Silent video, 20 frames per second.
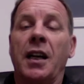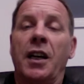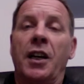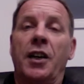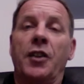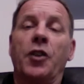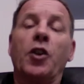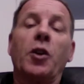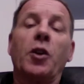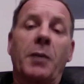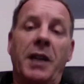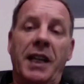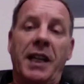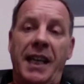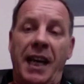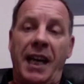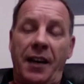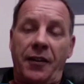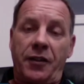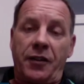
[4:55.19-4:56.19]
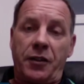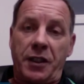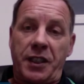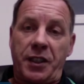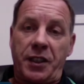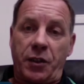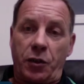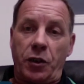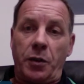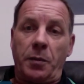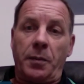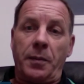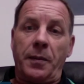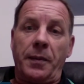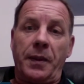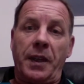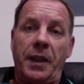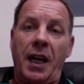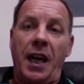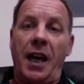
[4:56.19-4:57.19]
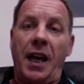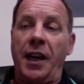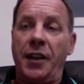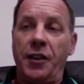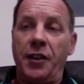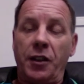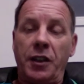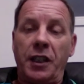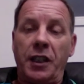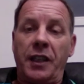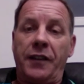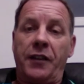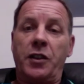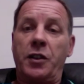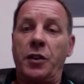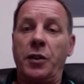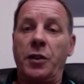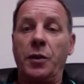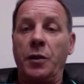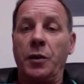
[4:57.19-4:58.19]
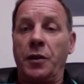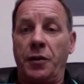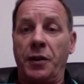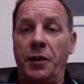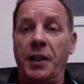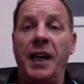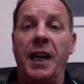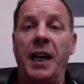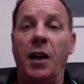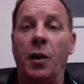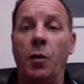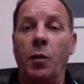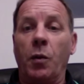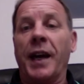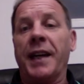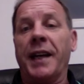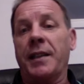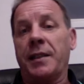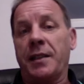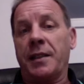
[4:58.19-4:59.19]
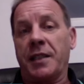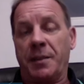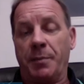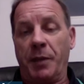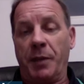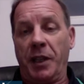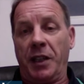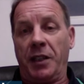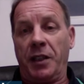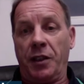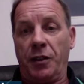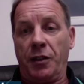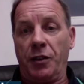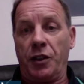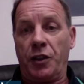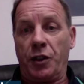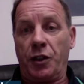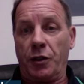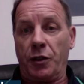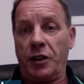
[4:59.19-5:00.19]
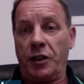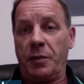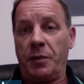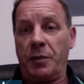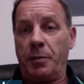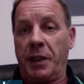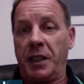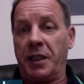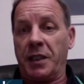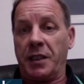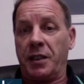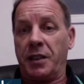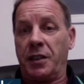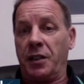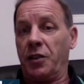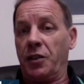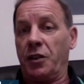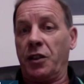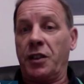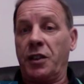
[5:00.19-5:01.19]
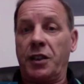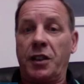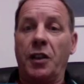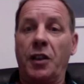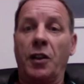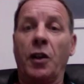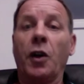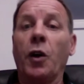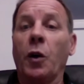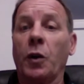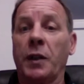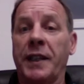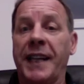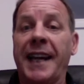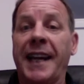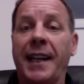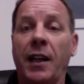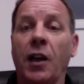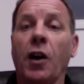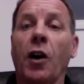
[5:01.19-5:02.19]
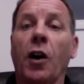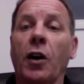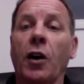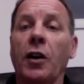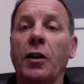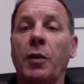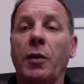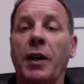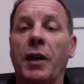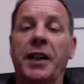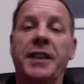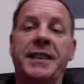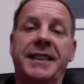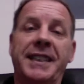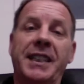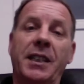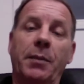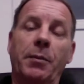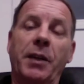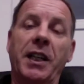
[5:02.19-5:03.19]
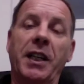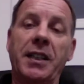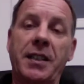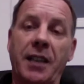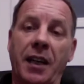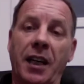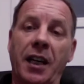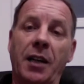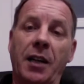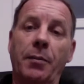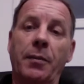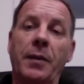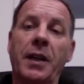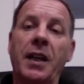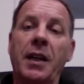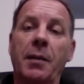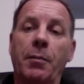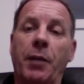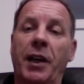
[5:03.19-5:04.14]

normally after a storm, you could have a 2-3 hour wait to speak to your insurance because you're just on hold that long. Whereas in the meantime, by